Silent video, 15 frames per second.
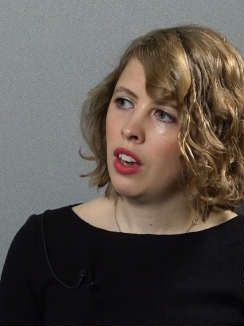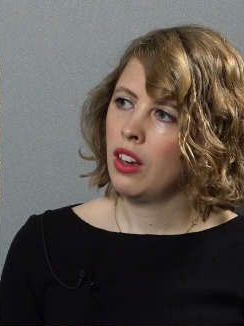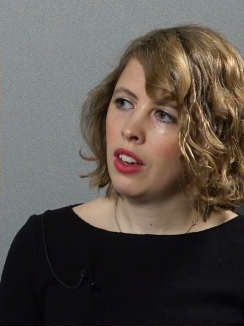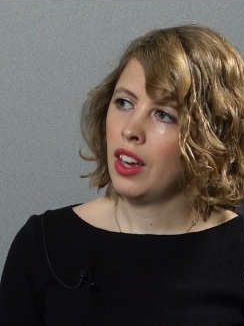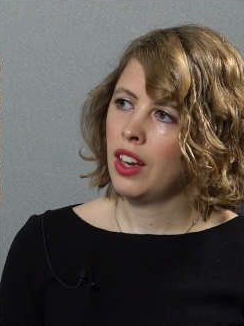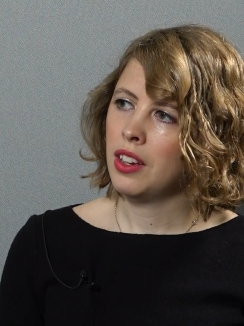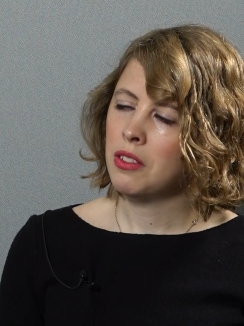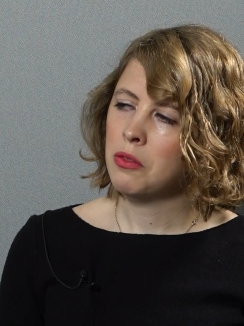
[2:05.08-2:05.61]

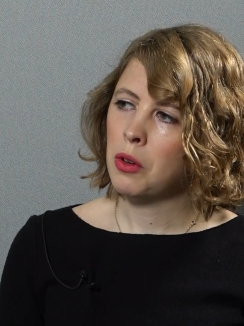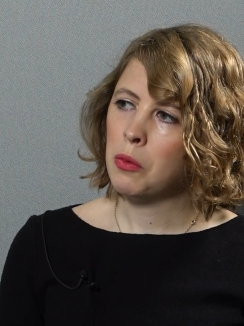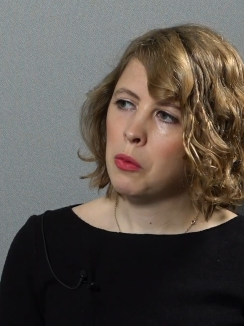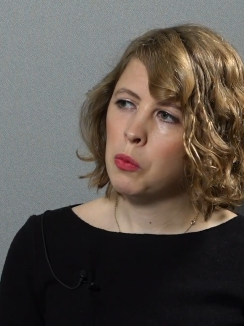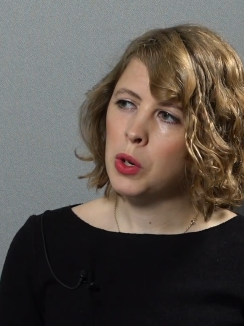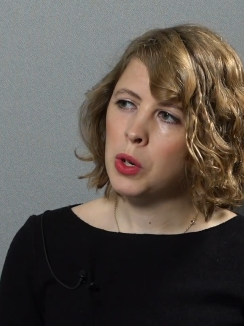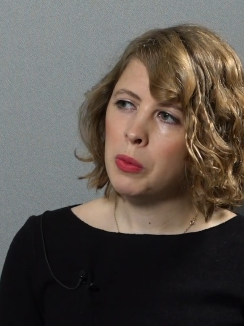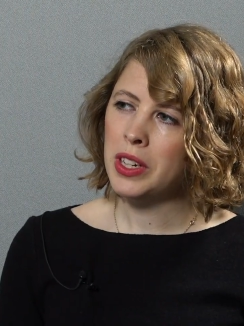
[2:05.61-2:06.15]
Okay,
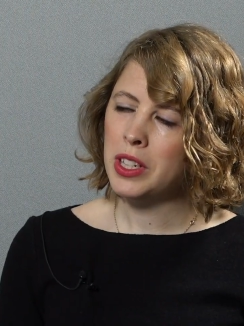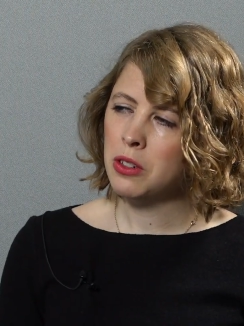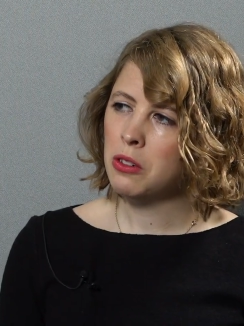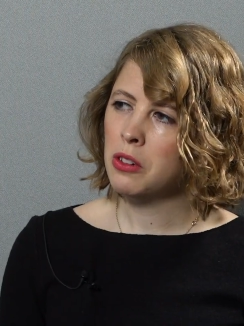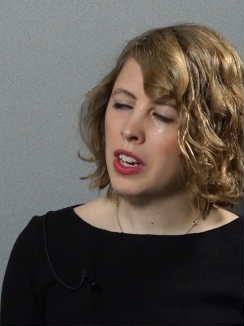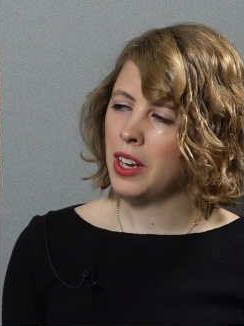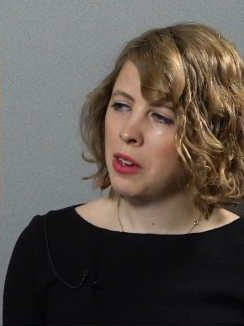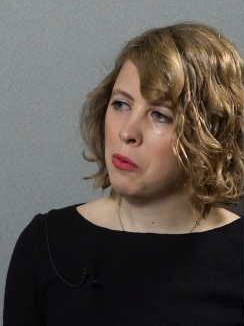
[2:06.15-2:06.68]
what are we
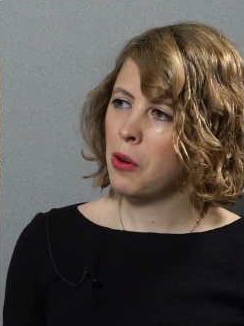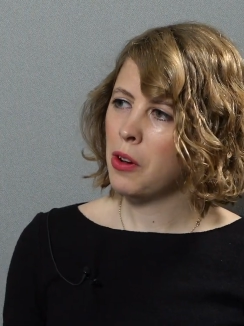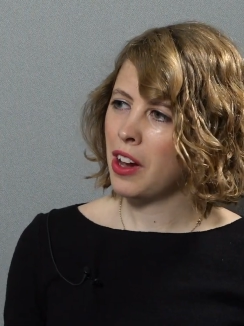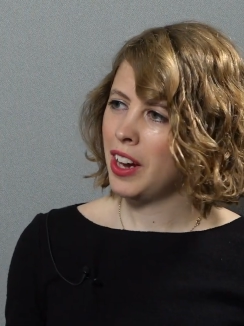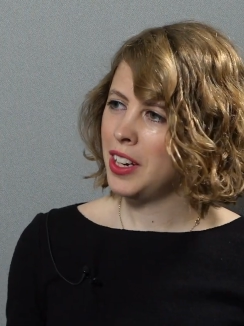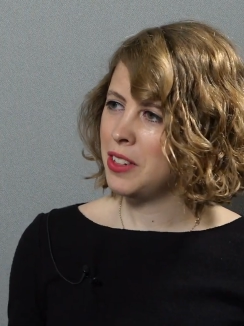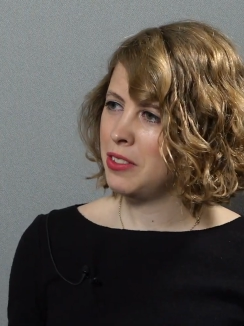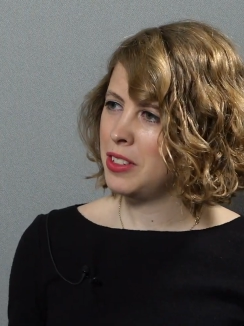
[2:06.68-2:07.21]
talking? What
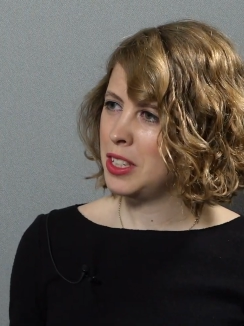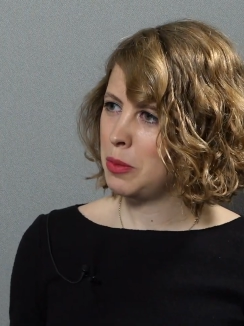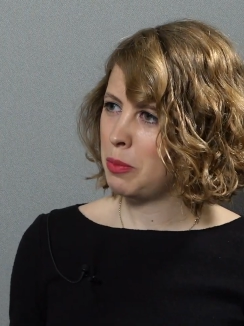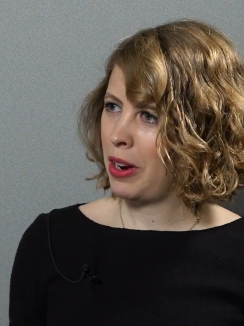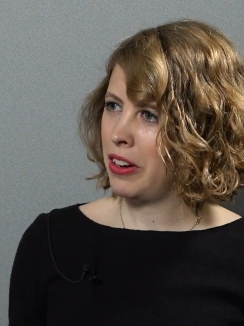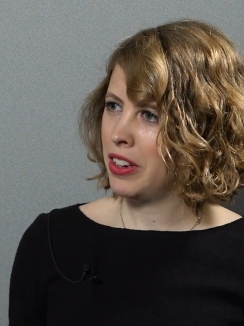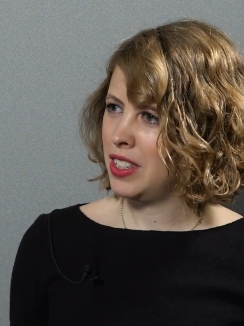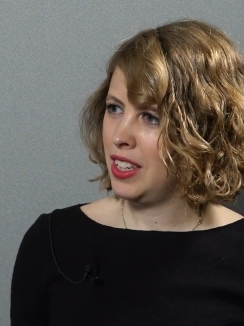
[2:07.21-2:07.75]
kind of
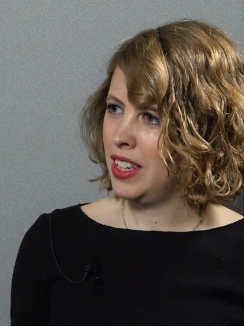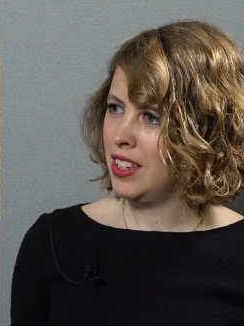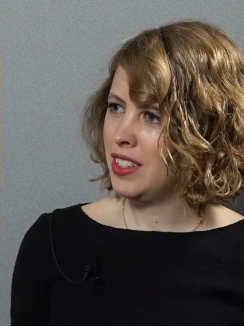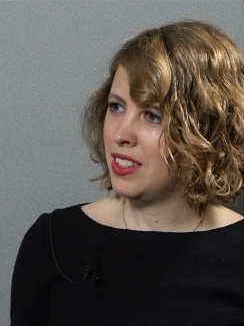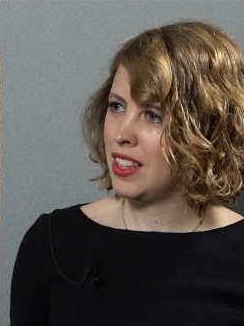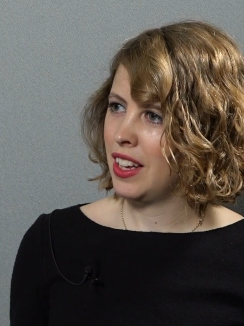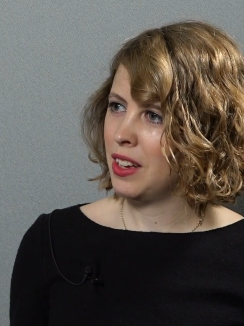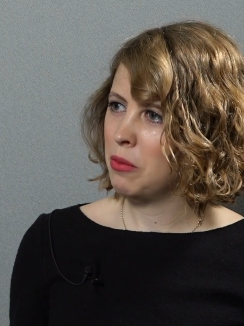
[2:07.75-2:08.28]
disparity
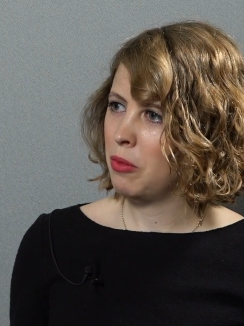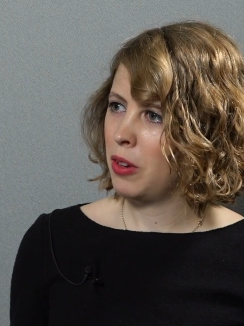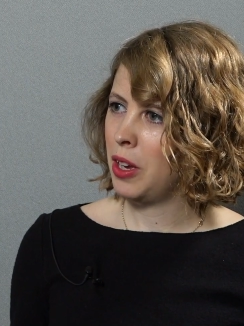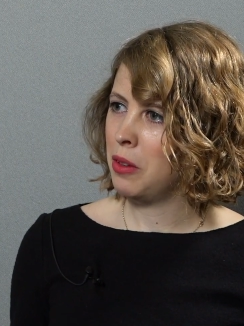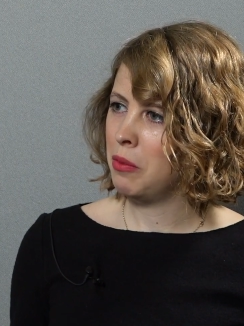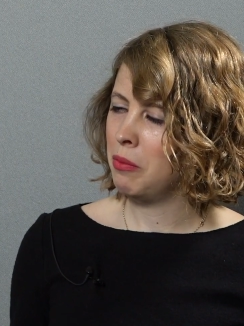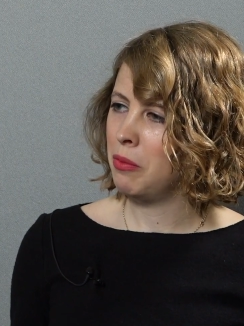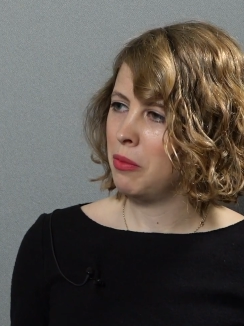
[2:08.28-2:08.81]
is that?
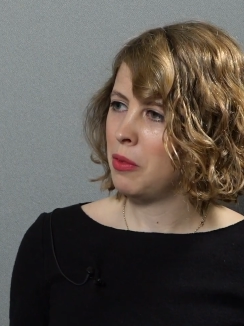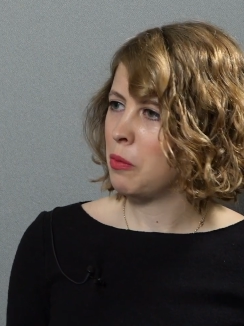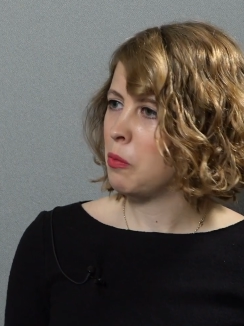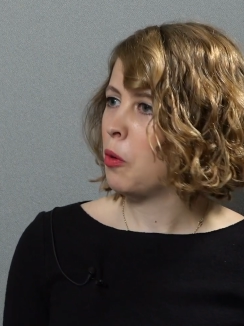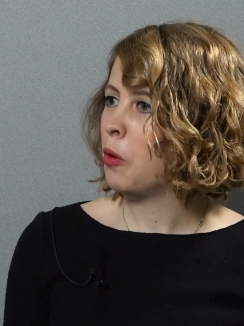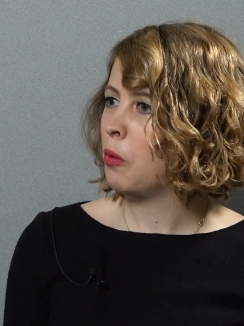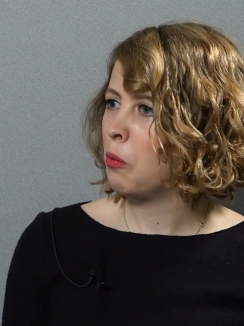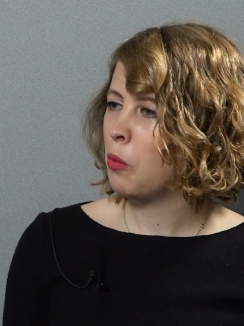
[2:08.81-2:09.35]

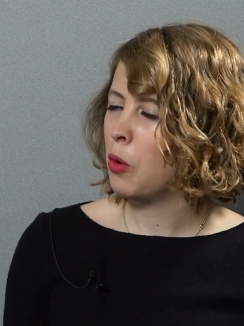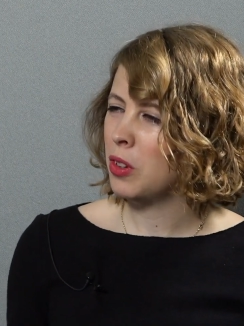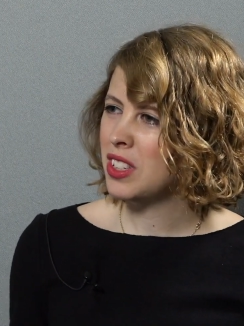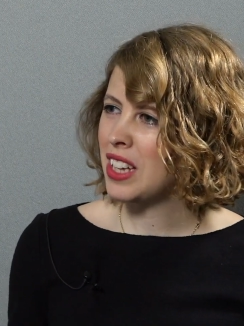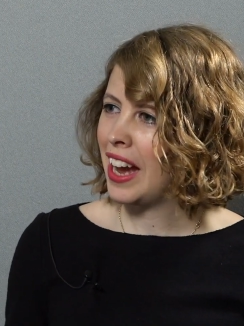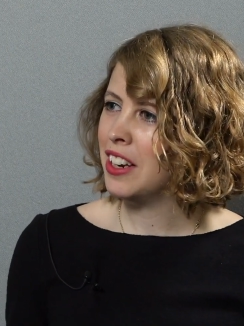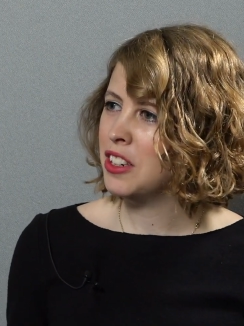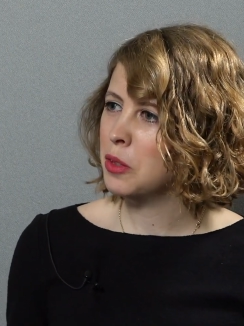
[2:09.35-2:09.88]
What
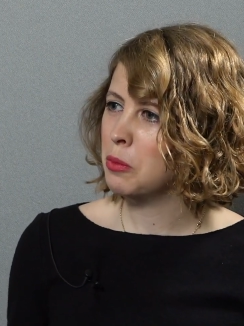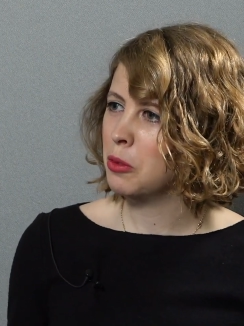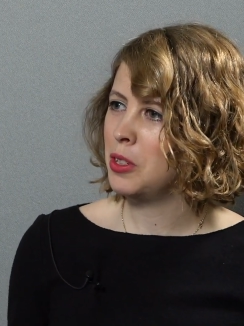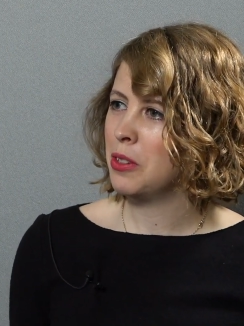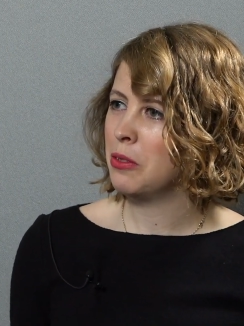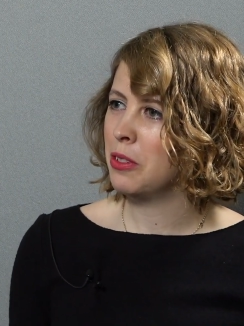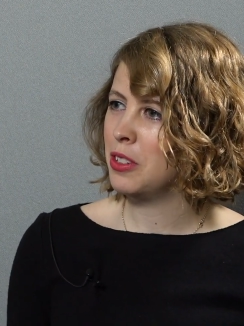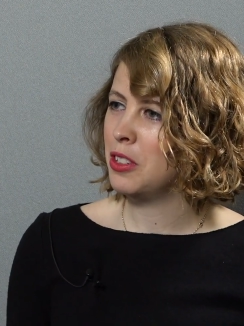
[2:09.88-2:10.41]
tangible
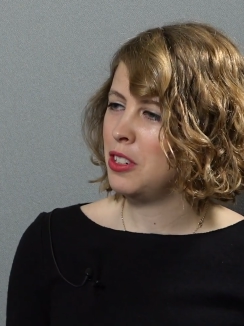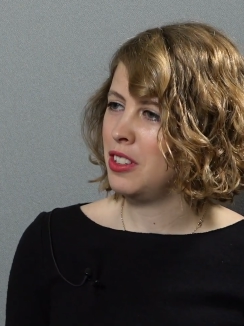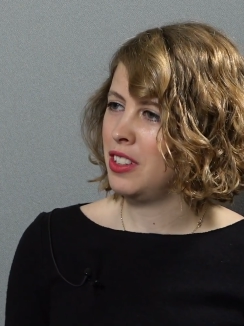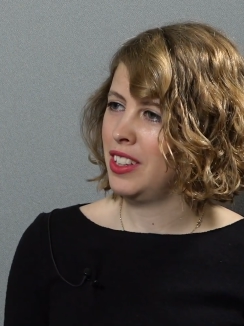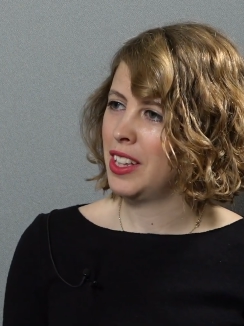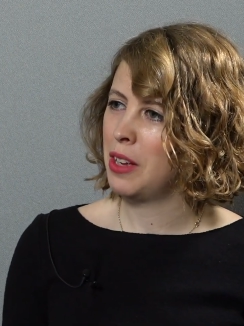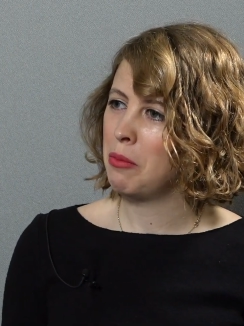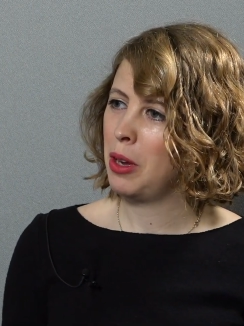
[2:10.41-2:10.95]
difference do you
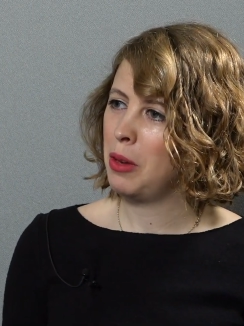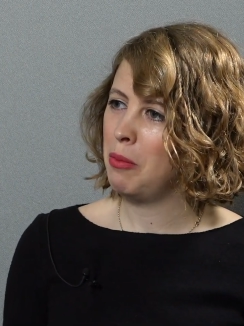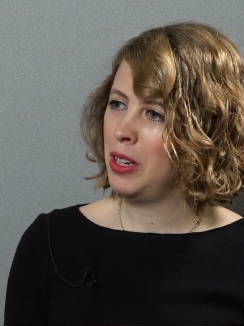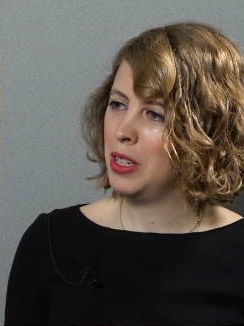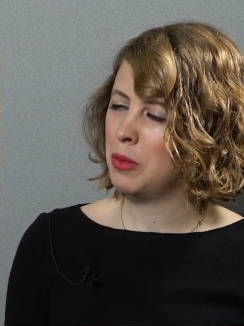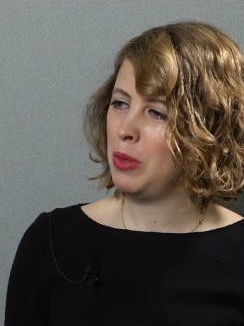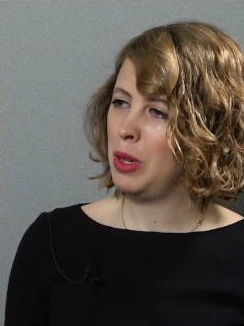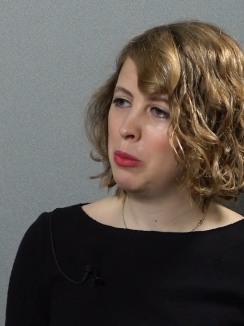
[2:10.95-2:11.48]
think that might
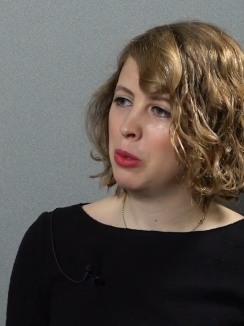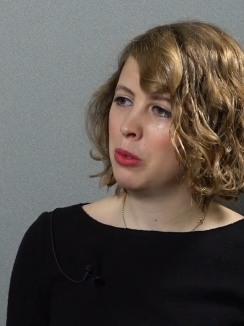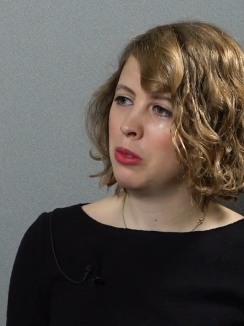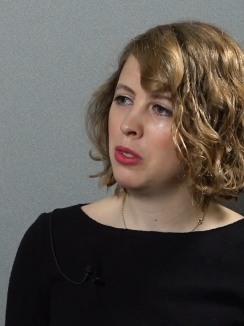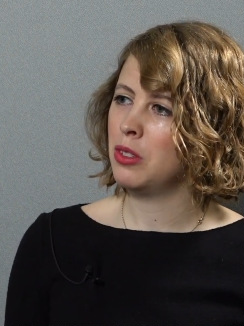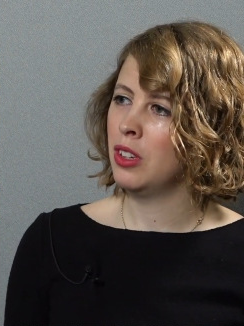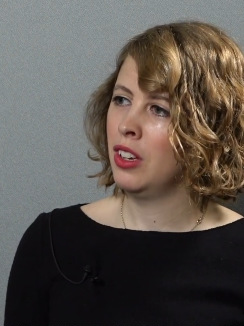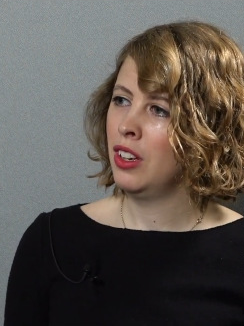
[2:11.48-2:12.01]
make to
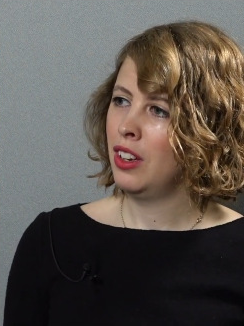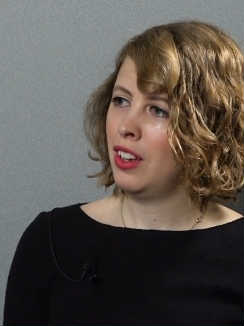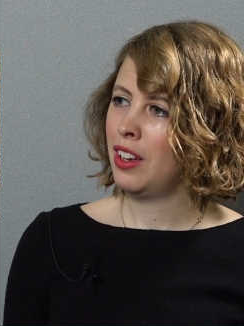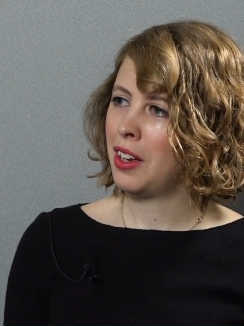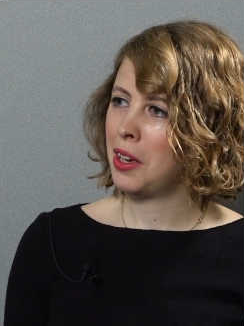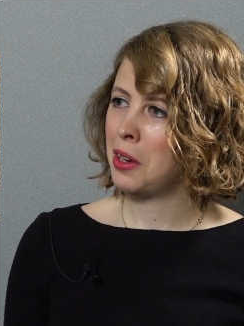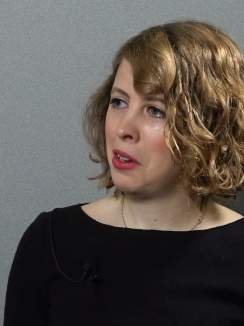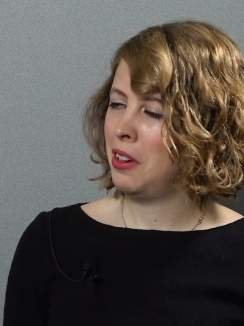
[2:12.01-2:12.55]
people's
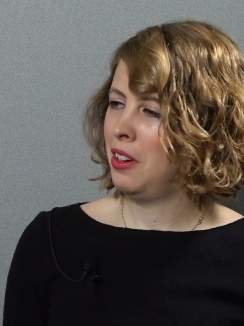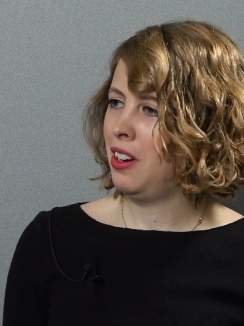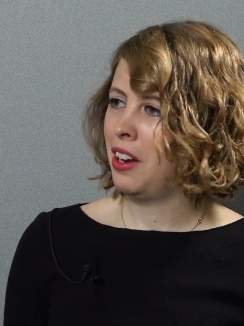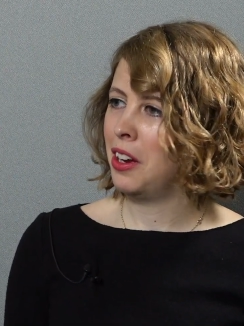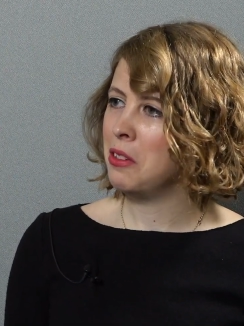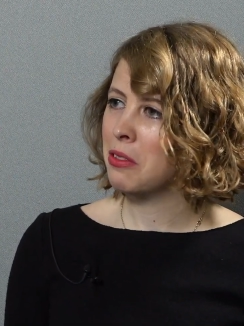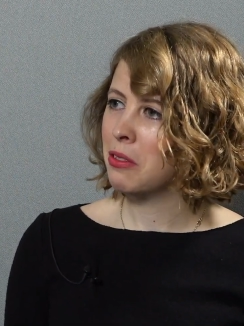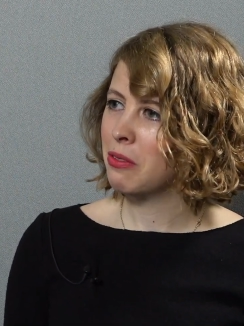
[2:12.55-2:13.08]

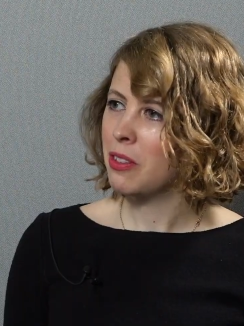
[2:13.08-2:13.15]
life